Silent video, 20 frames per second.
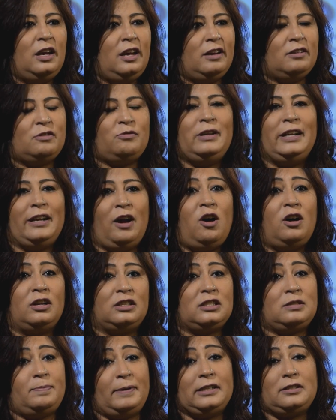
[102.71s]
it's really hard
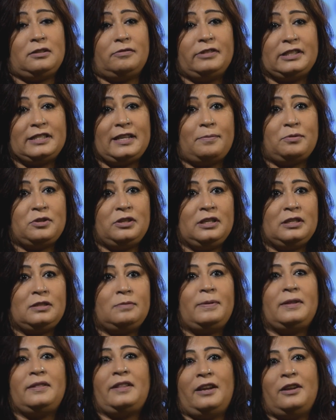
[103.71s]
to speak to the receptionist,
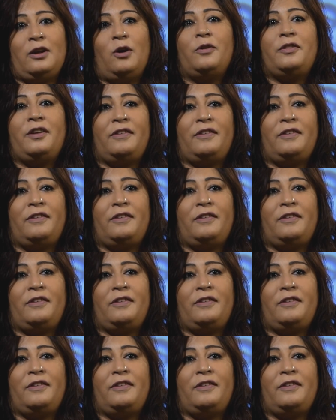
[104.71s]
but they're not.